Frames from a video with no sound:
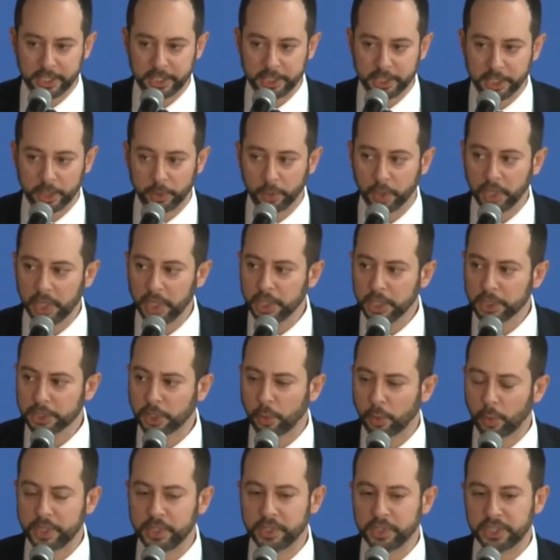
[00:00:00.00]
EU.
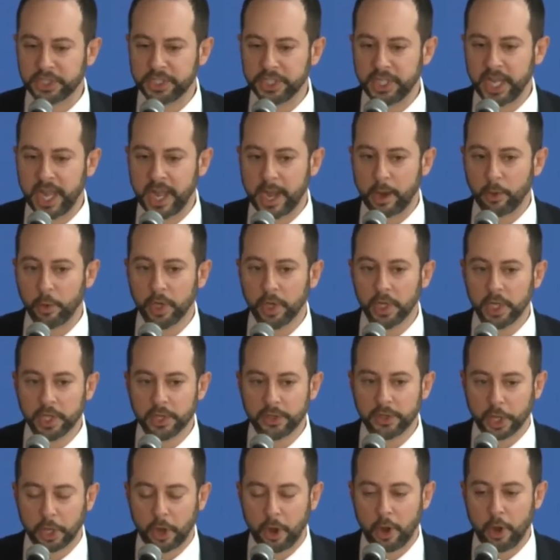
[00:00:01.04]
So when you see how the